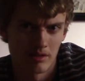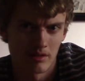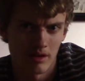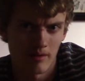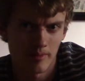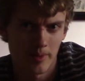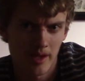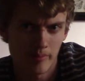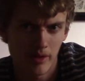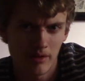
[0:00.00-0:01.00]
of
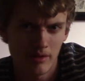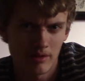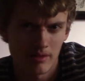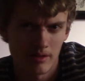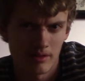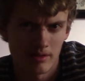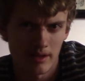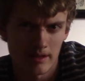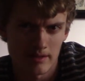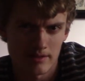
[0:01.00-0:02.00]
people,
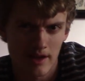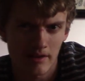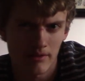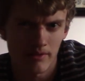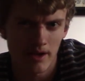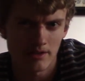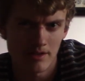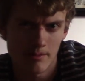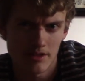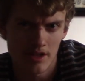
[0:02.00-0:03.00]
like, sacrificing
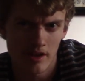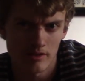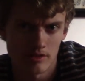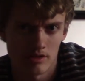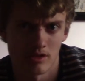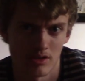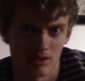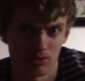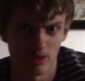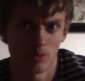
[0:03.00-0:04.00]
themselves to the
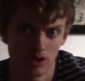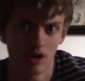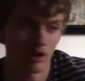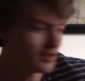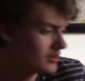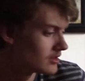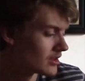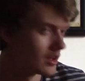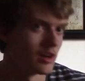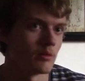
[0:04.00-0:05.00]
Krotons.
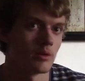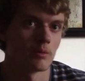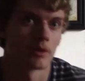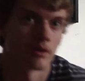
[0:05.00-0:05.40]
Wonder what a